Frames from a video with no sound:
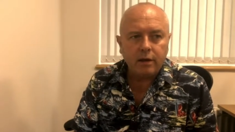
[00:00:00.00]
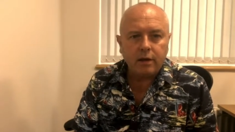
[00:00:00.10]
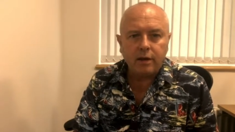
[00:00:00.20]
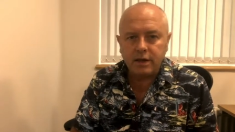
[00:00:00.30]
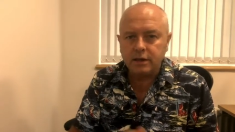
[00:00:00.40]

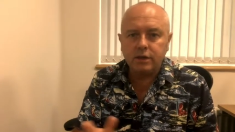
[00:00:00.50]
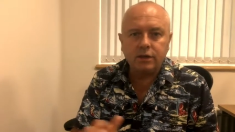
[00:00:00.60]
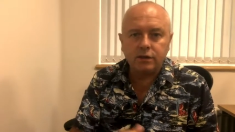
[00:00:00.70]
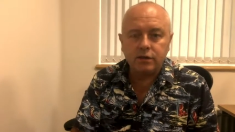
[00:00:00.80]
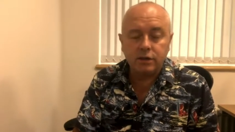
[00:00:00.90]
And it isn't a
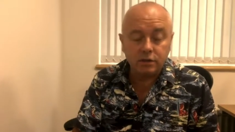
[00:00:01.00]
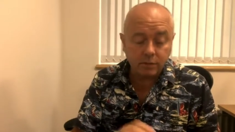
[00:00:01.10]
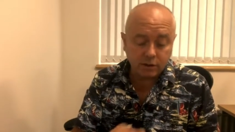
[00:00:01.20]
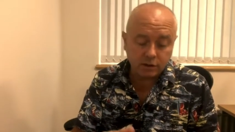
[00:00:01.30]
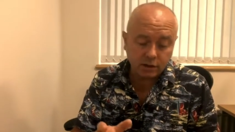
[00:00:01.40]
contradiction,
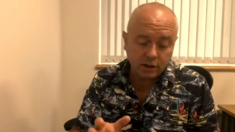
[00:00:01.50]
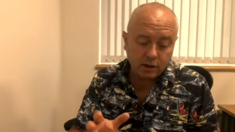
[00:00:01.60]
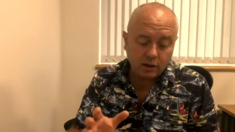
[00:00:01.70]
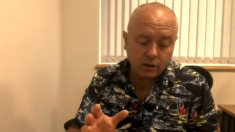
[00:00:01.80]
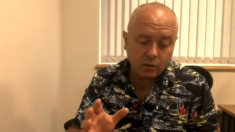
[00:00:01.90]
because
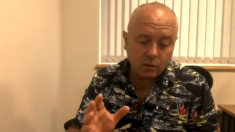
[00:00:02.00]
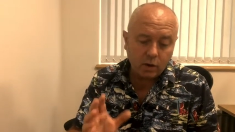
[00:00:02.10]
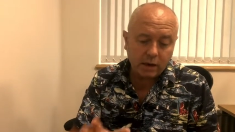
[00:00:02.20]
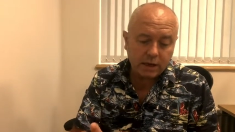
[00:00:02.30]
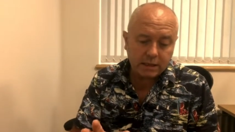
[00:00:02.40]

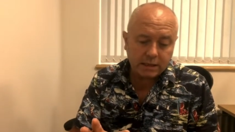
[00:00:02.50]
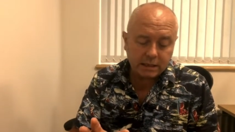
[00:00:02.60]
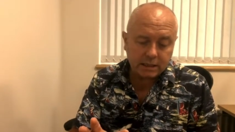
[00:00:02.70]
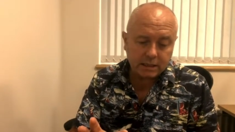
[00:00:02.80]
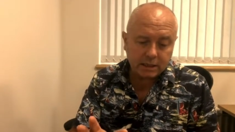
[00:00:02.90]
what it is
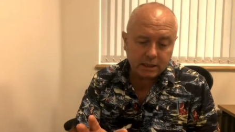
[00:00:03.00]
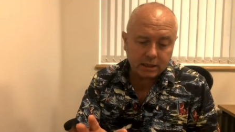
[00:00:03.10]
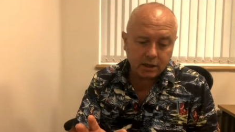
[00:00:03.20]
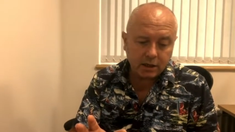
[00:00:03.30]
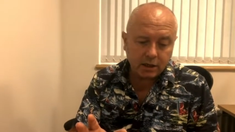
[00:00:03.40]

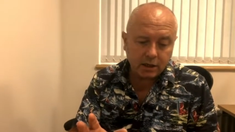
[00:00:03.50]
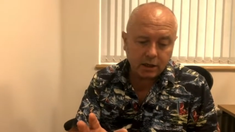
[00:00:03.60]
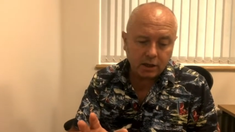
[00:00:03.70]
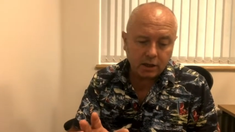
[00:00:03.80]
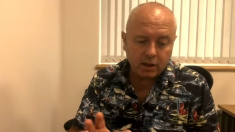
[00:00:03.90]

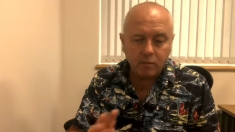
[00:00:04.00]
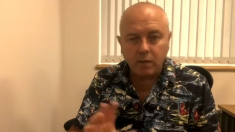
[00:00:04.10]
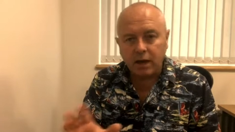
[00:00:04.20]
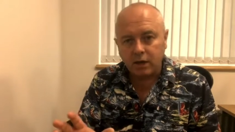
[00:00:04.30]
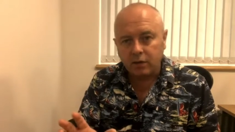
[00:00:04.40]
it
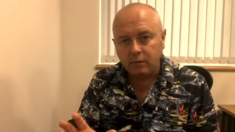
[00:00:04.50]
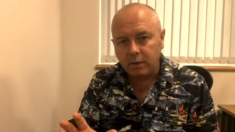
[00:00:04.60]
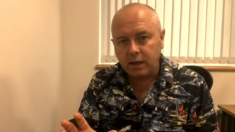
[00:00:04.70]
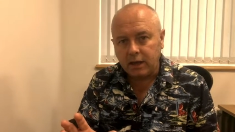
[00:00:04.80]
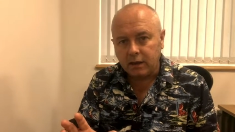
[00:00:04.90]
might not
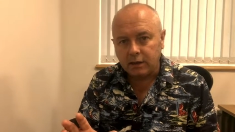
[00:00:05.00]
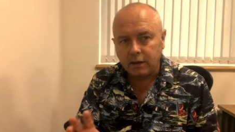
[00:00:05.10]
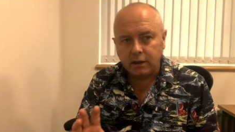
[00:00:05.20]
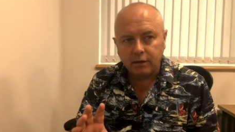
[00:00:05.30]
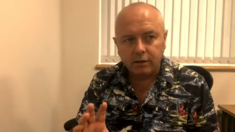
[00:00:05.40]
be
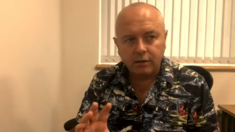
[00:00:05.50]
the